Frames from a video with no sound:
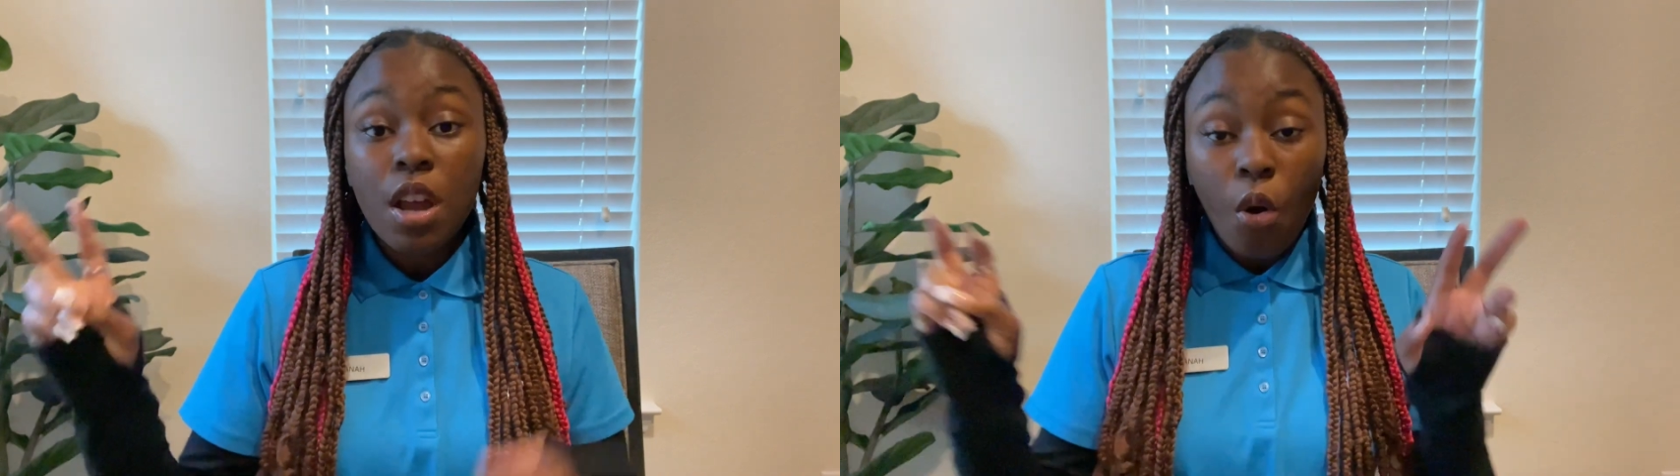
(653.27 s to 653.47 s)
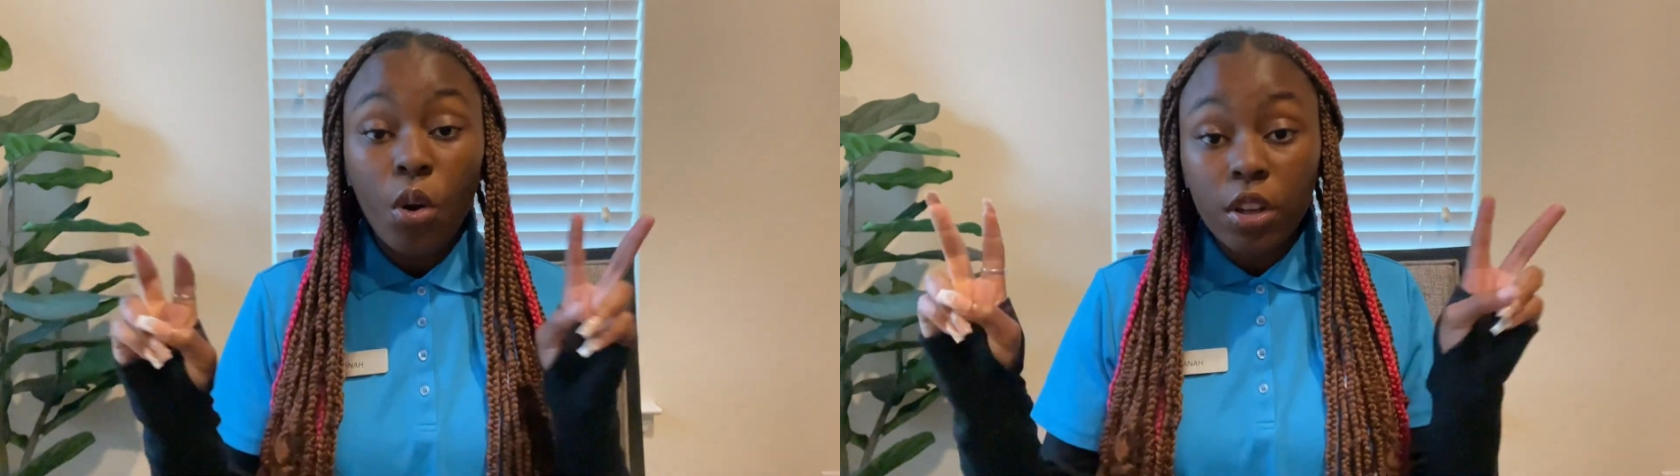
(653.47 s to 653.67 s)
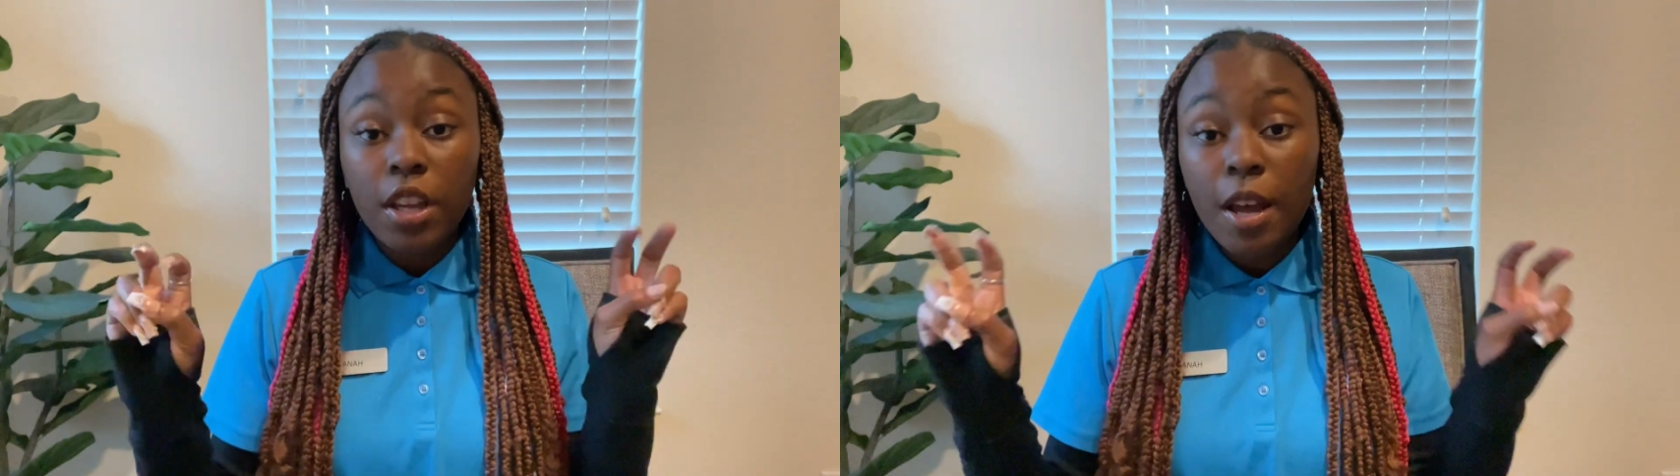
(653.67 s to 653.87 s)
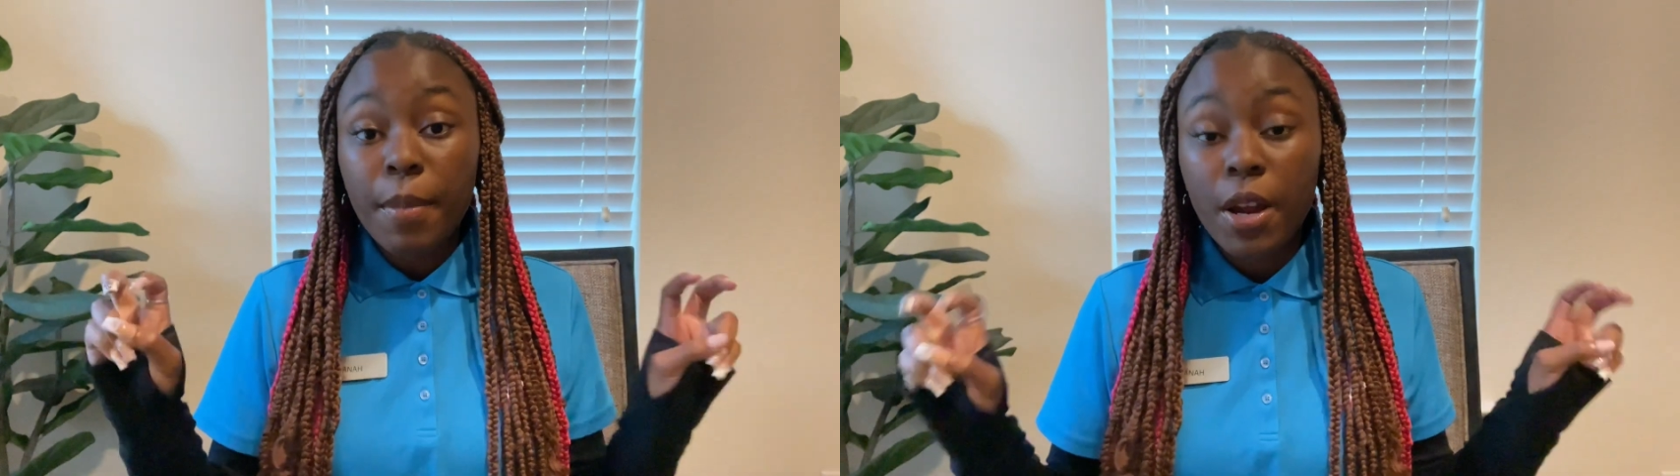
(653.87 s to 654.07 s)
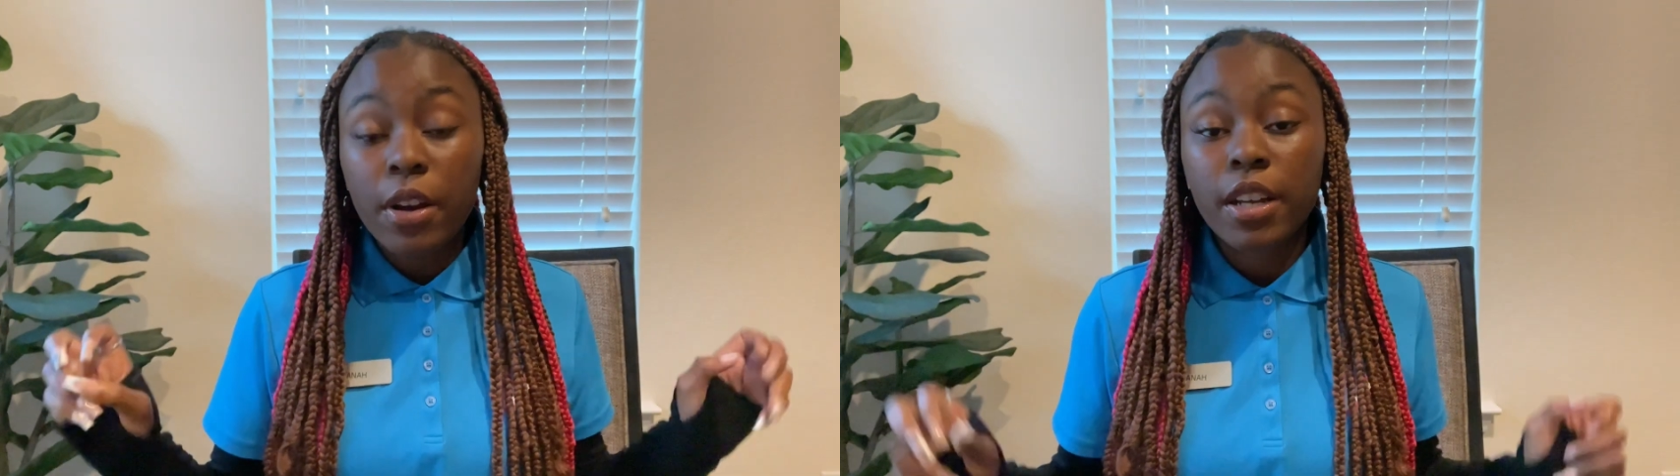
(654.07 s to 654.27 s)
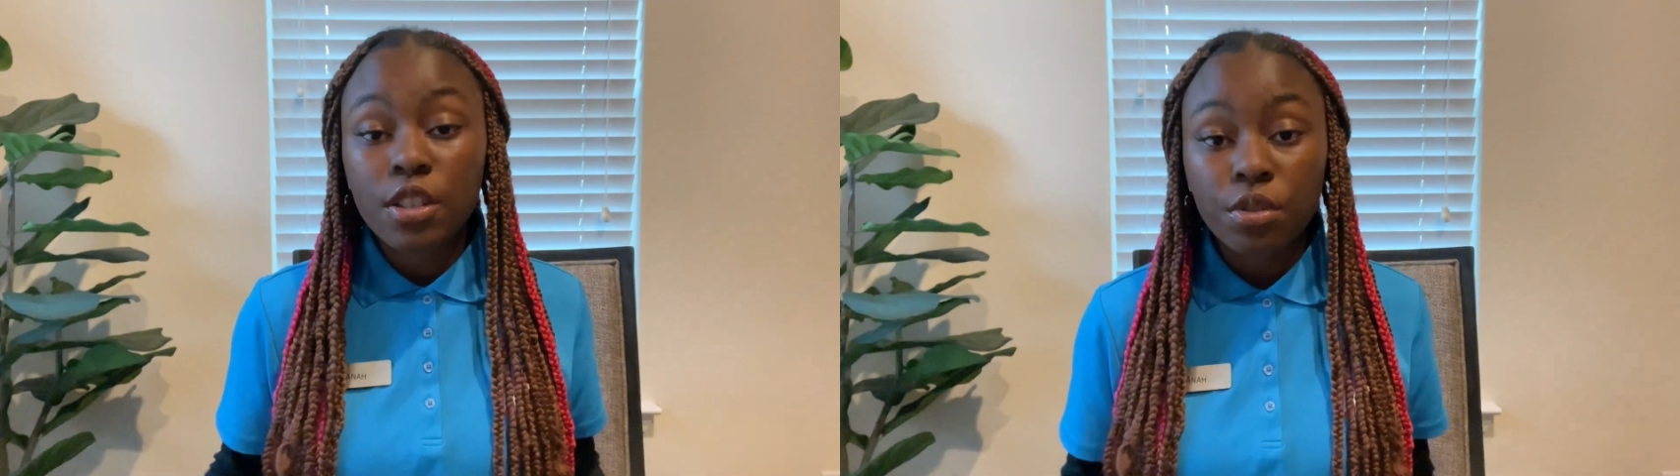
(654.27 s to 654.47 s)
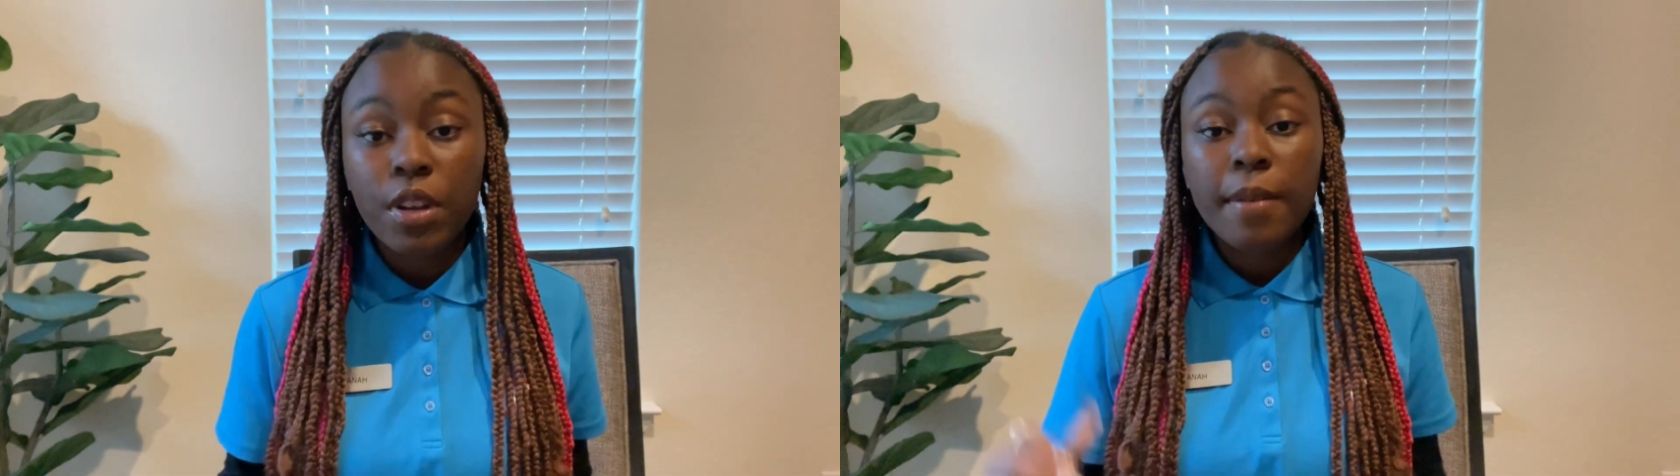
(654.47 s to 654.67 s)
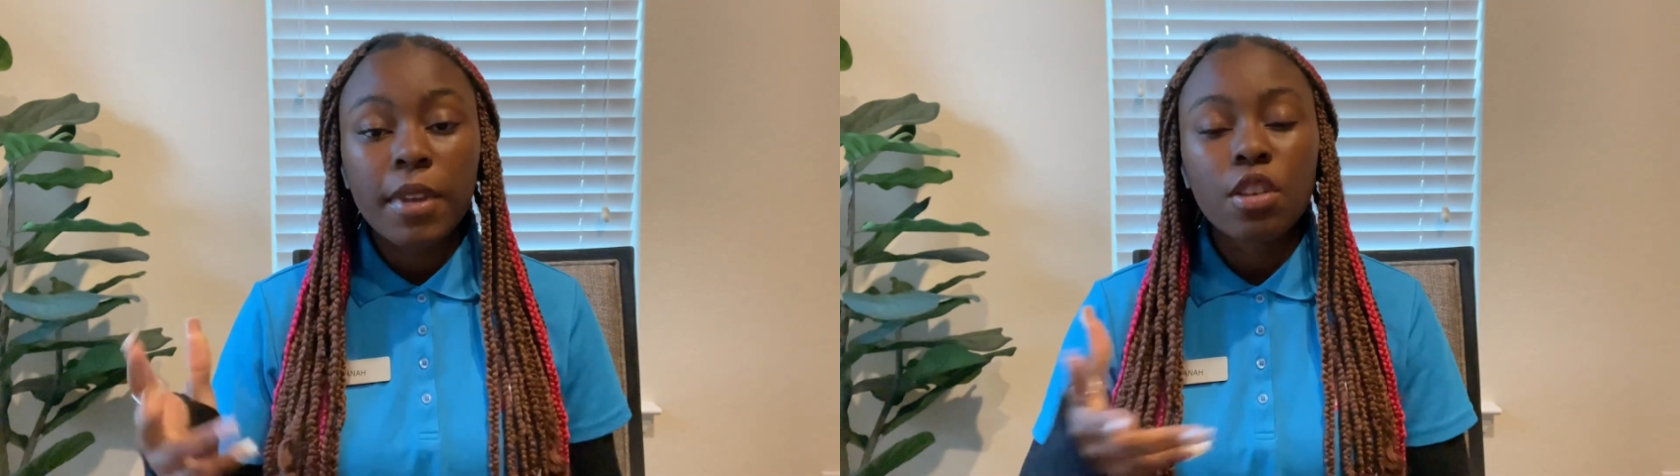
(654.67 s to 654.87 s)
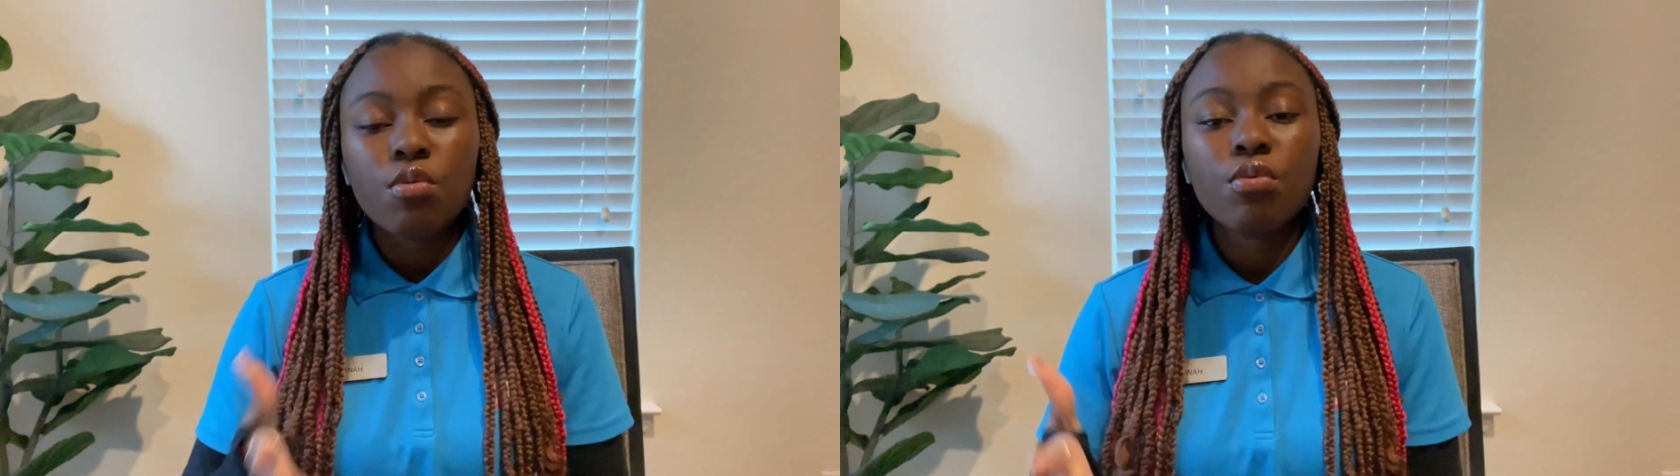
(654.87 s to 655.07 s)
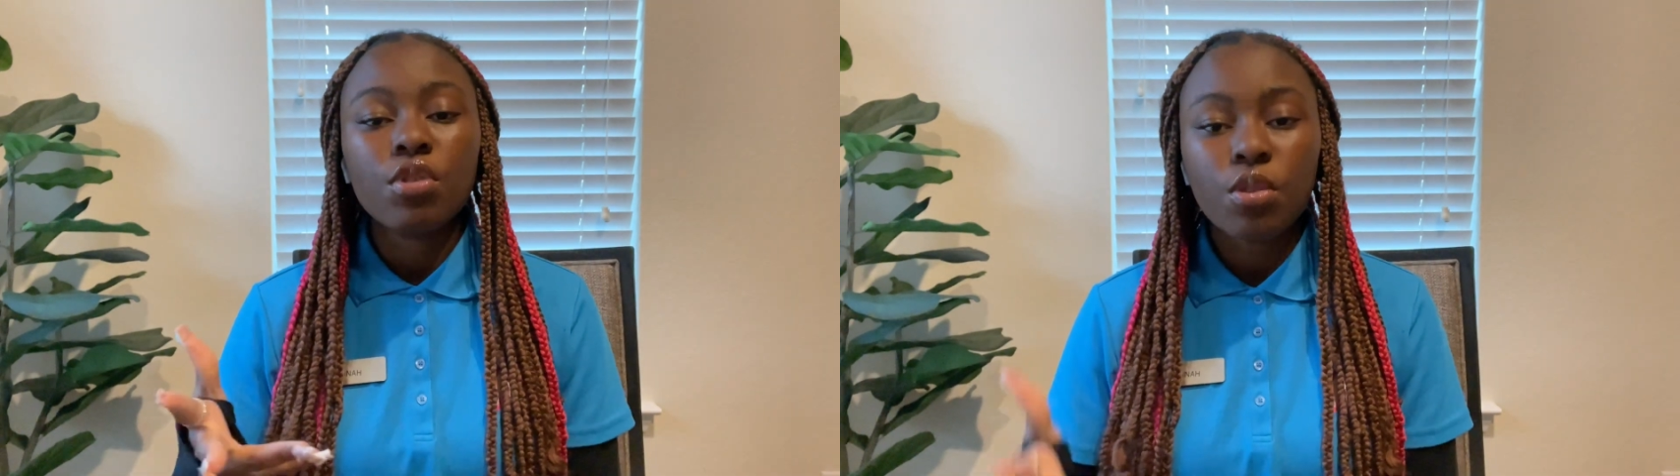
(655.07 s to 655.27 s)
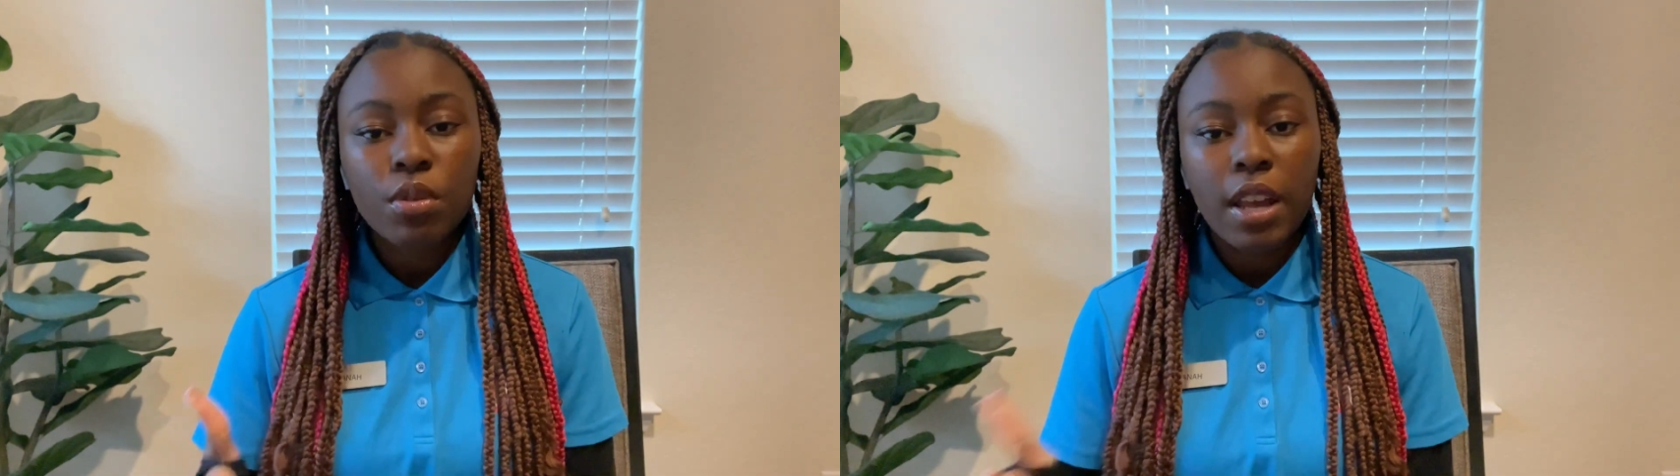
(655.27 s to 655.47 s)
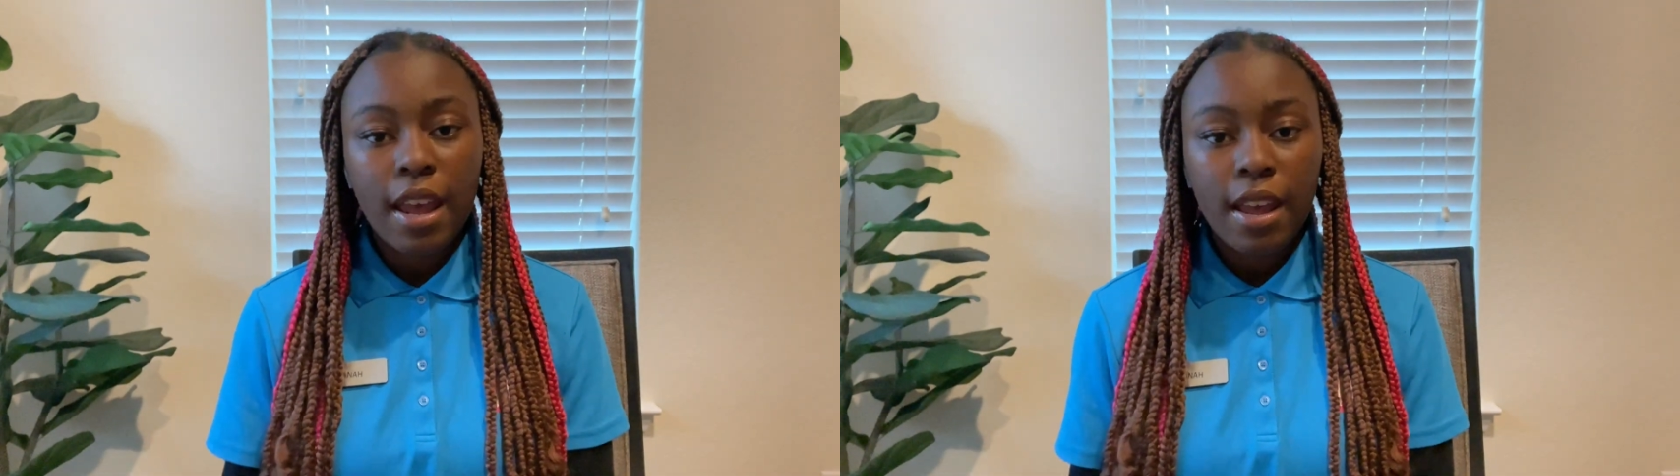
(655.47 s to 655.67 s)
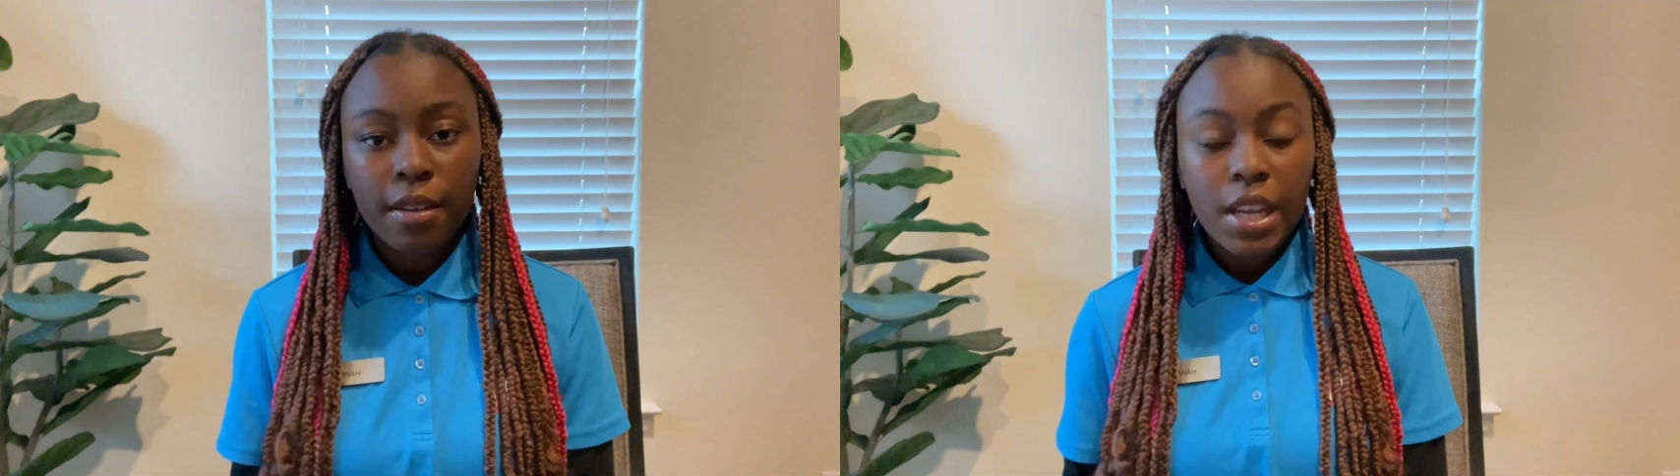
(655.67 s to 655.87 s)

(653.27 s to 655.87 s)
or the American dream, then you do that.